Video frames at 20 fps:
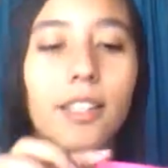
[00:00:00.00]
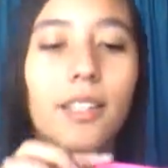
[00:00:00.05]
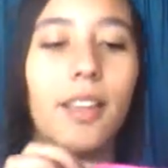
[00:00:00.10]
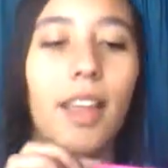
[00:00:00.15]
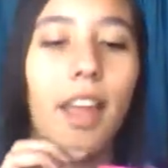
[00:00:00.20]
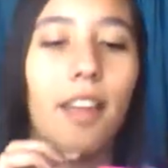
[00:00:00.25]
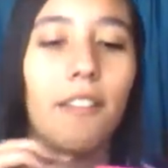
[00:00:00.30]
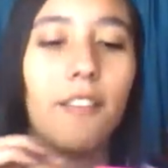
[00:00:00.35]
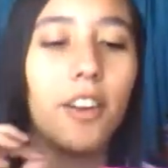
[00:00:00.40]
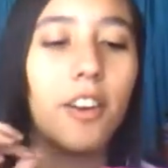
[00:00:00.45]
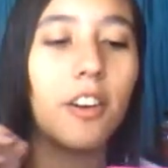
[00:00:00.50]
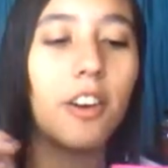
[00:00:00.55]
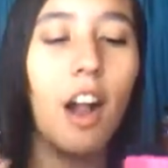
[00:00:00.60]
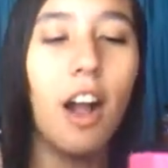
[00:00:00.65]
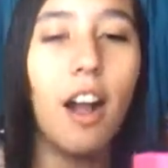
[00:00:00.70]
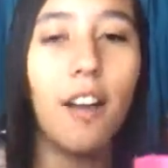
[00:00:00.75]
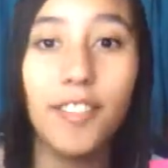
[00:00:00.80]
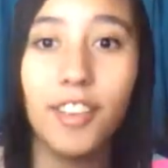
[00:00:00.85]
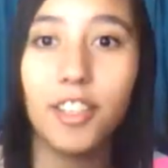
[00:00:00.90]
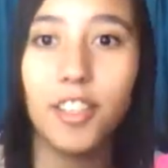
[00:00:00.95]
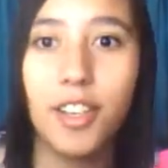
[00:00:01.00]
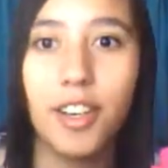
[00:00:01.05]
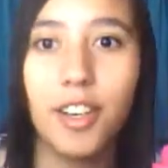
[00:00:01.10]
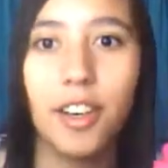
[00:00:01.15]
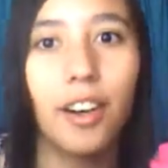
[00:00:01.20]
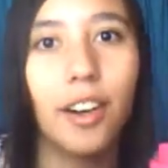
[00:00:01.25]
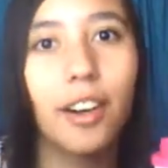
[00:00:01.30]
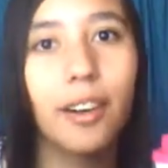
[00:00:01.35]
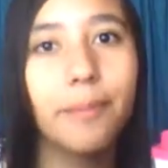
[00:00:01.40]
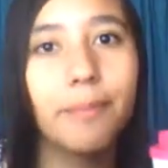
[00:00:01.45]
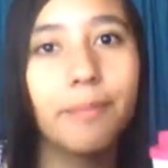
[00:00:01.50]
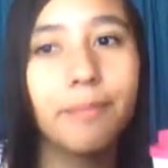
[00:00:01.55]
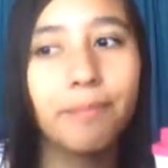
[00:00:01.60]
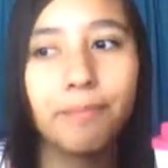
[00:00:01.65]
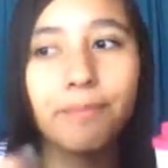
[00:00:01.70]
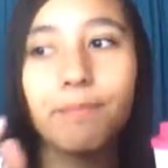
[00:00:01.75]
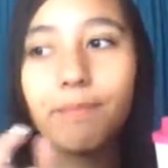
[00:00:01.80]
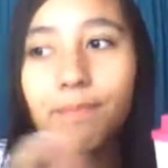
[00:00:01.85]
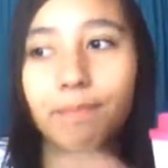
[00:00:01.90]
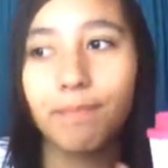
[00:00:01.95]
So yeah, if you're a coffee drinker,
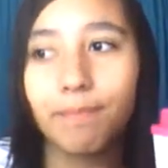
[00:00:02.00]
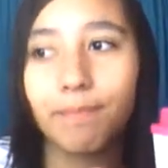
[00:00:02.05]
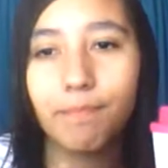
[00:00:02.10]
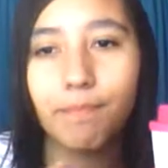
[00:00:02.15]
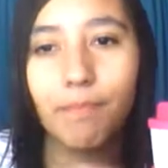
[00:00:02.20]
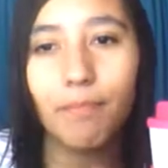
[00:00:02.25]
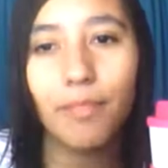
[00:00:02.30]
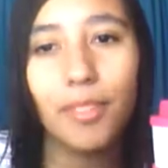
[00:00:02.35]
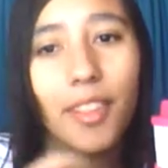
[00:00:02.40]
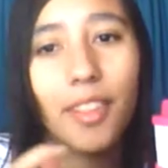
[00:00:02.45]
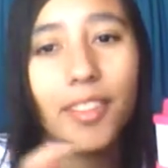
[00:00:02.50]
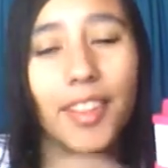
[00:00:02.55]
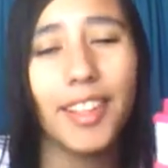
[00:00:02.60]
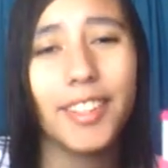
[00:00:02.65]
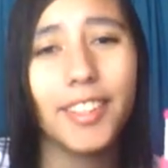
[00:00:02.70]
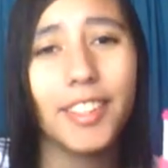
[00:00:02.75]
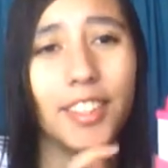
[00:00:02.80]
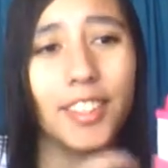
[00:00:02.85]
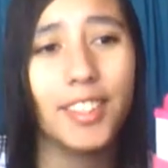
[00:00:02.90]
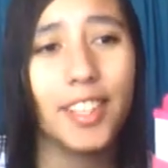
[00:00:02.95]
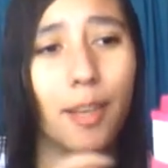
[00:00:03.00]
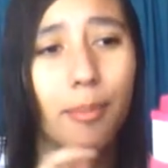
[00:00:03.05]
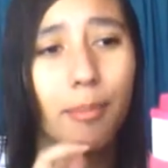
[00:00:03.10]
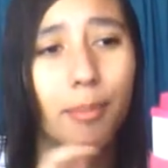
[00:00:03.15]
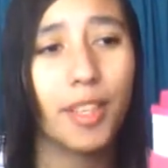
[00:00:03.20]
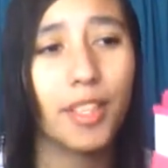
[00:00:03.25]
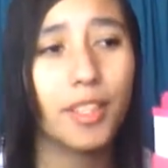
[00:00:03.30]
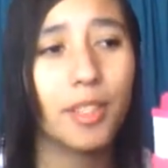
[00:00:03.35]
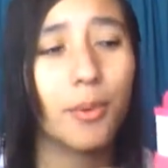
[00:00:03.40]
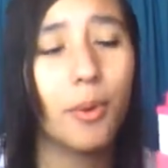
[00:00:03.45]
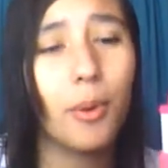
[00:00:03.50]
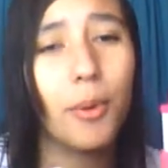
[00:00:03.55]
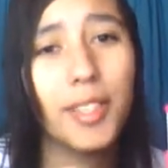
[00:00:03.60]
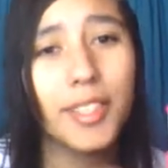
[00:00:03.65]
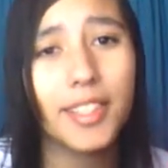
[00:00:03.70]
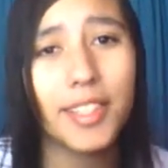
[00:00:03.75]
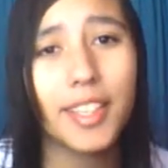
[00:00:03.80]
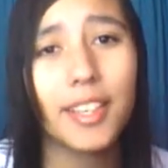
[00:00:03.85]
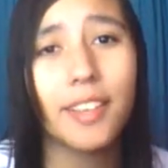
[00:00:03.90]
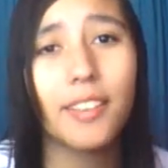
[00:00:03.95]
that's a good tip because you
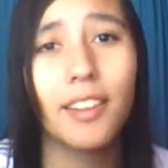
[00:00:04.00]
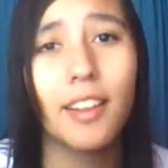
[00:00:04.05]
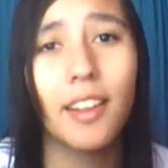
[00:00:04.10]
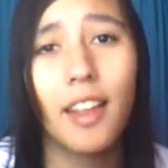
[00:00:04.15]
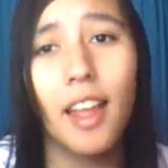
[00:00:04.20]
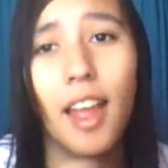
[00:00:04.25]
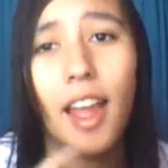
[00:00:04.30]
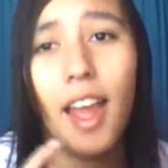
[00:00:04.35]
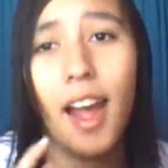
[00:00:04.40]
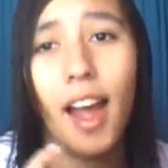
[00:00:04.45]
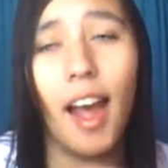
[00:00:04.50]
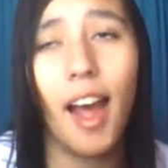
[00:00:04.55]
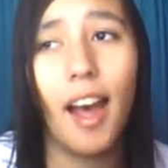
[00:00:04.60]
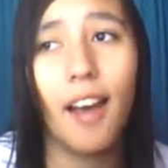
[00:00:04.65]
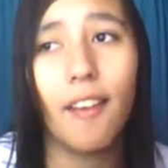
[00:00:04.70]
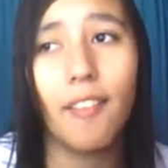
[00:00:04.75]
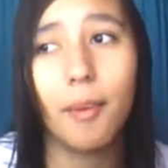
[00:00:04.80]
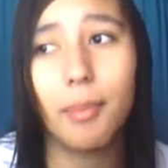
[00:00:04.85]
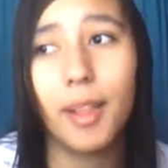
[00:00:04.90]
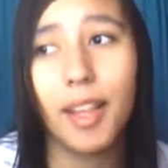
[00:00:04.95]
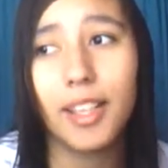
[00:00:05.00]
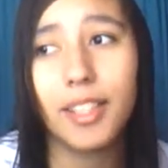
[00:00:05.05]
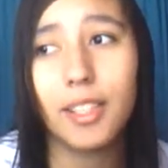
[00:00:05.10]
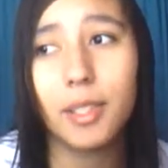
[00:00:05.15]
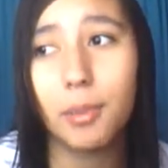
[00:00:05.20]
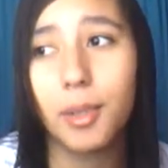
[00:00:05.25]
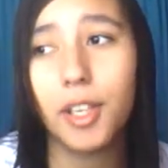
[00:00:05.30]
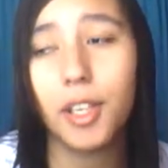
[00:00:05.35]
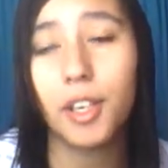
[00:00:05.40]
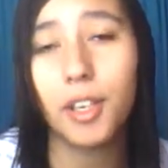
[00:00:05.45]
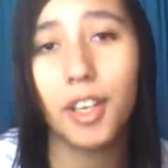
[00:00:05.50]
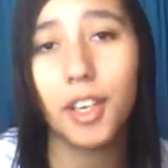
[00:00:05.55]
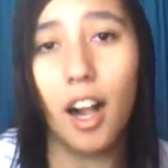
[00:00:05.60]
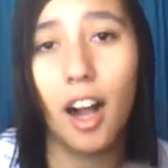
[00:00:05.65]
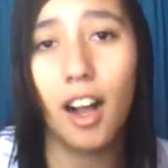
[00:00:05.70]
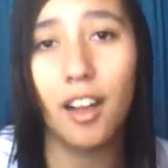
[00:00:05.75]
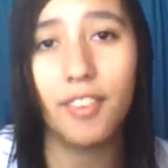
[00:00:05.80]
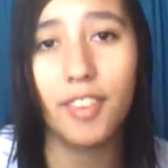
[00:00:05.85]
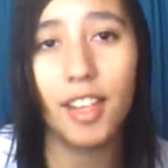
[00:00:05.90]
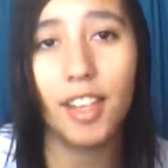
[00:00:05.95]
always need to have a place to put your
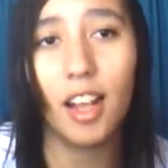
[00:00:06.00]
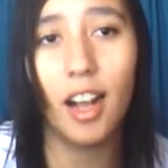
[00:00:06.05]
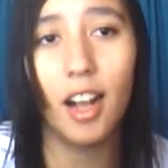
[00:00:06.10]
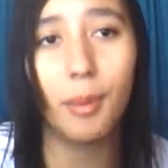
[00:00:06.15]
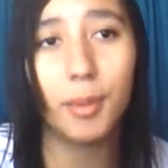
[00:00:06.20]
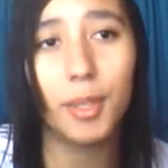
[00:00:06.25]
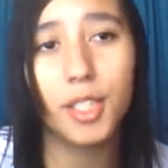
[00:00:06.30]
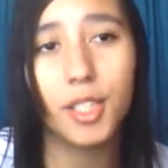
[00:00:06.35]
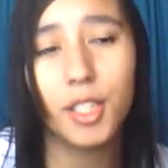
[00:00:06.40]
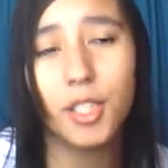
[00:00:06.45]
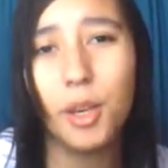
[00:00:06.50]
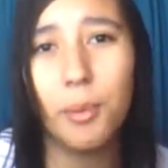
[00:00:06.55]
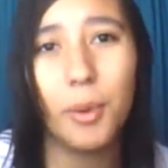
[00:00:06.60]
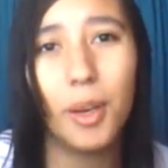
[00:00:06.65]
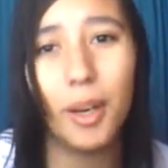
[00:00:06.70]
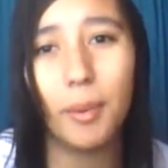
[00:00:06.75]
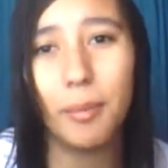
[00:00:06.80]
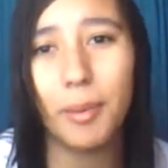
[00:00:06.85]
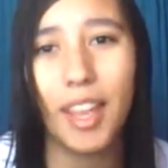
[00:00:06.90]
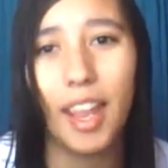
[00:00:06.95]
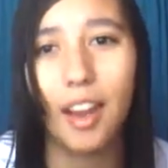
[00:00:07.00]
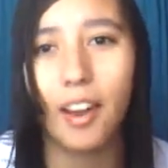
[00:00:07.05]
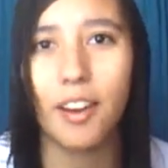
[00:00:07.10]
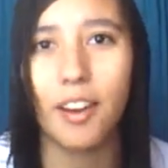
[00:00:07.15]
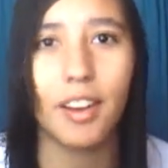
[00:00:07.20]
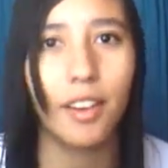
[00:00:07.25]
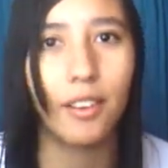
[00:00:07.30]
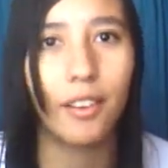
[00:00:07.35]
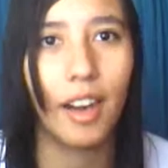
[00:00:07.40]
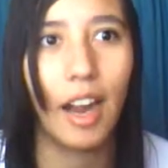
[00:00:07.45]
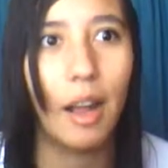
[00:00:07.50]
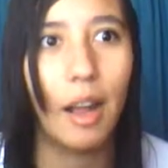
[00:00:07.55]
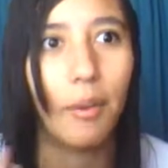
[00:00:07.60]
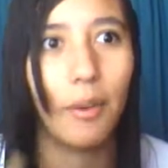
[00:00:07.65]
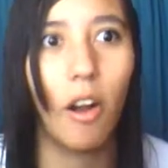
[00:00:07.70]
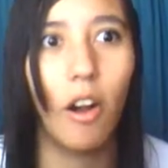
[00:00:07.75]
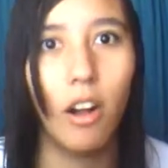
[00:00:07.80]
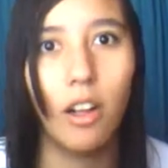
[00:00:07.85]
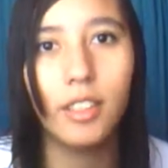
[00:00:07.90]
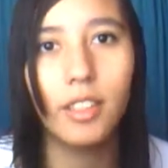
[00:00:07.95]
coffee cup because you don't want to be carrying it
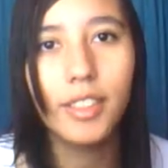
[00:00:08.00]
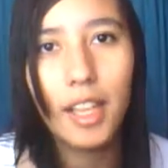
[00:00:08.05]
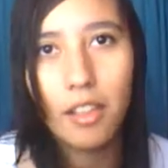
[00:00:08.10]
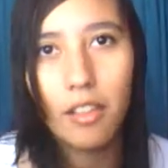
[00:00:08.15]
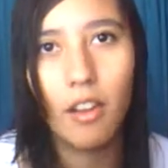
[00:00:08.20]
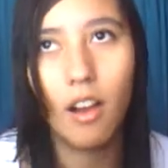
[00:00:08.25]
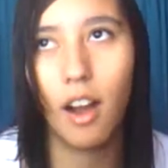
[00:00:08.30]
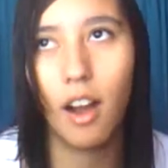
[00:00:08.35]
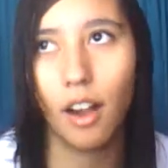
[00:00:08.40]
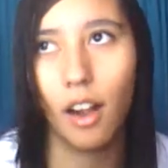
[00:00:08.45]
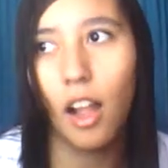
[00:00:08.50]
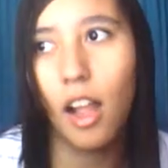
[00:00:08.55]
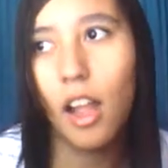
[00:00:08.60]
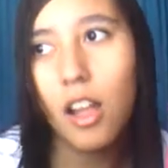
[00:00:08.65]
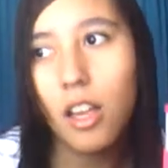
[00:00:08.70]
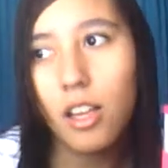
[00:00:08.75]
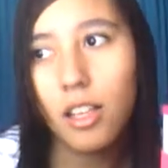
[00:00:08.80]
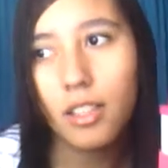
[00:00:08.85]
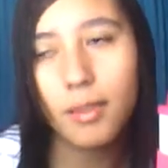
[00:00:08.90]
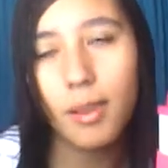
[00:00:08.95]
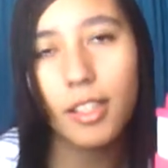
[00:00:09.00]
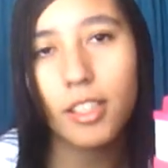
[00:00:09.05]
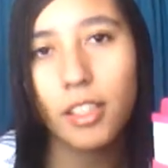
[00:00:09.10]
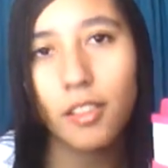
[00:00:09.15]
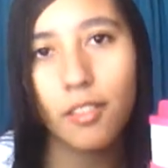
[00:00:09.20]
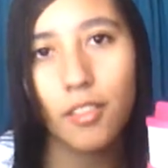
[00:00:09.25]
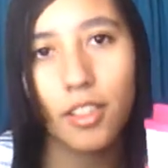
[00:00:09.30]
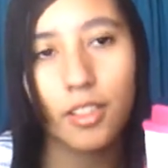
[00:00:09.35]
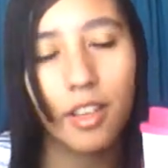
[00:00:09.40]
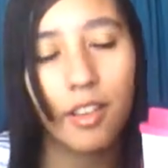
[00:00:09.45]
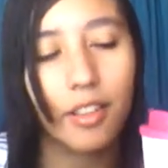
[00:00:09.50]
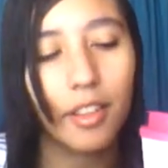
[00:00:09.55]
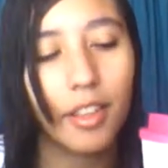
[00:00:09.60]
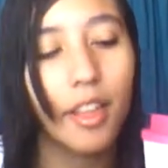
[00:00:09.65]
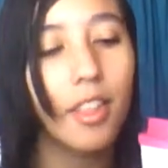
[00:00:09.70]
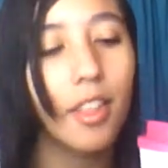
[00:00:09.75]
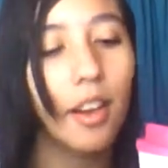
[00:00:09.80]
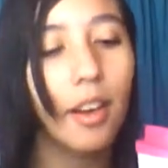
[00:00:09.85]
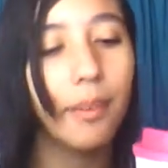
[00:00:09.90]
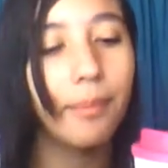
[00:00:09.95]
around all day long, especially if there's
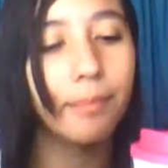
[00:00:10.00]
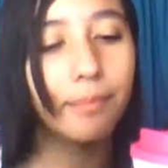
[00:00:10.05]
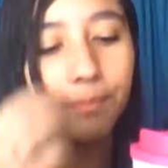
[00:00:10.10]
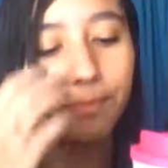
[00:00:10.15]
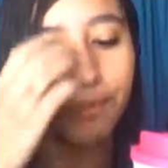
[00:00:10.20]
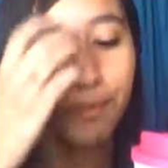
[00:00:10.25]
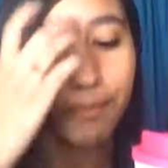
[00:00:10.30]
nothing in there.